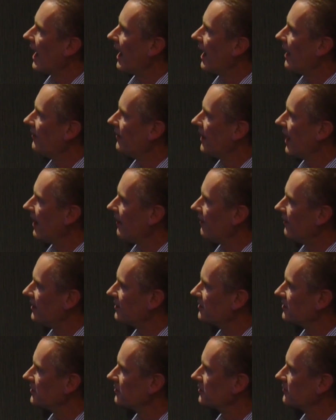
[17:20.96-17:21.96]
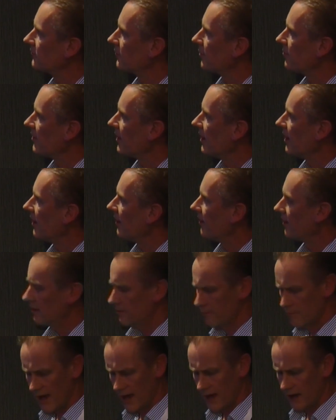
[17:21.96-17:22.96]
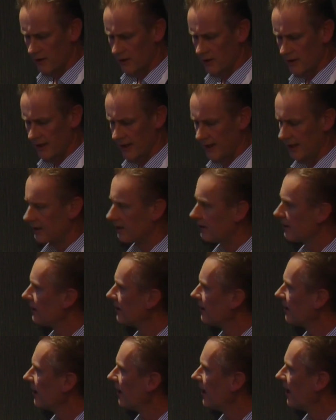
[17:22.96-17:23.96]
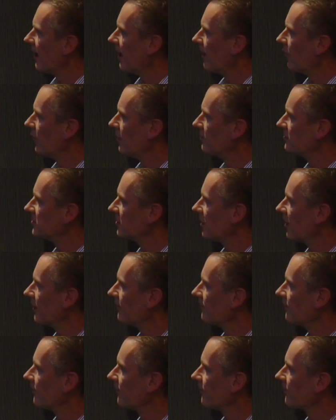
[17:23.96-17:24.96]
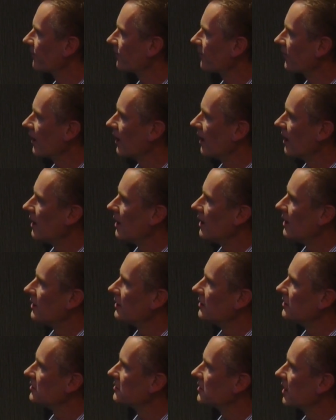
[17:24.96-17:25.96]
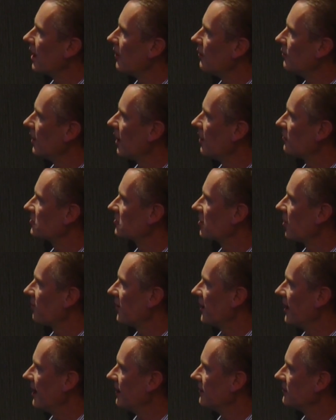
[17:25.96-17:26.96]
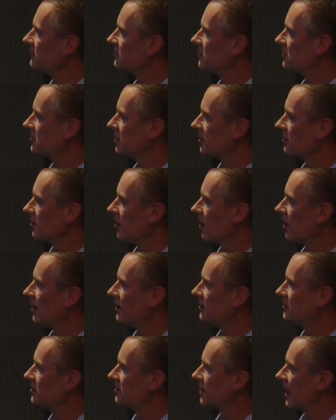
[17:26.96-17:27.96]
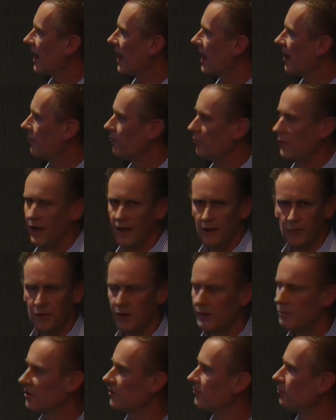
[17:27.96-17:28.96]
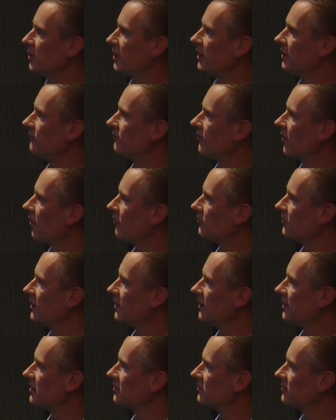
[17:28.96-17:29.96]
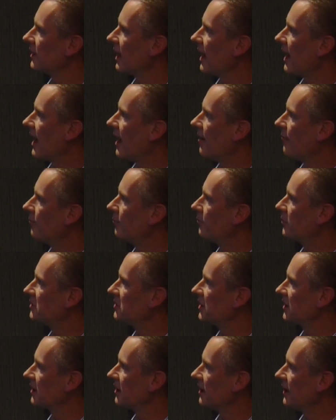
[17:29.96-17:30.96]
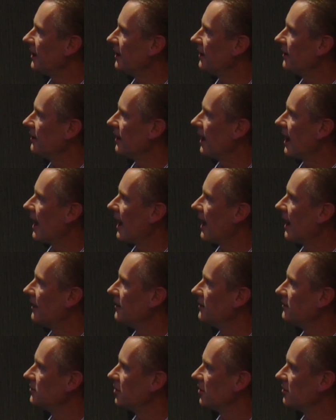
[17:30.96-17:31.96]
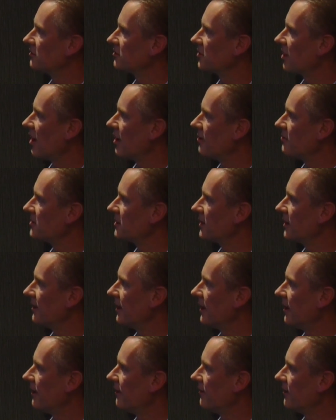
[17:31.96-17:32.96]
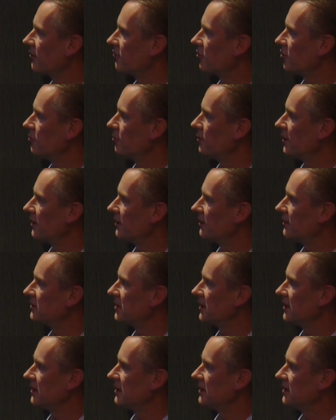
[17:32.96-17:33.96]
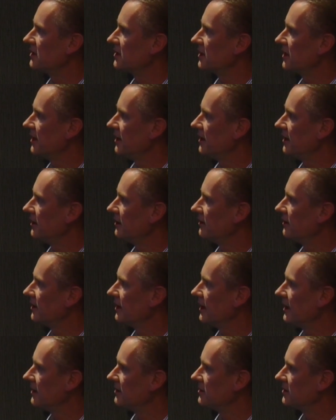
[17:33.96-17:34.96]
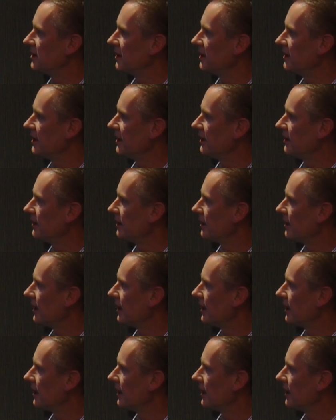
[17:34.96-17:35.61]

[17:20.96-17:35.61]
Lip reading: And this is from the Mayo Clinic website. So I'll stop there. Just acknowledge many people have been involved in this, particularly John Symes and the group at CTC in Sydney.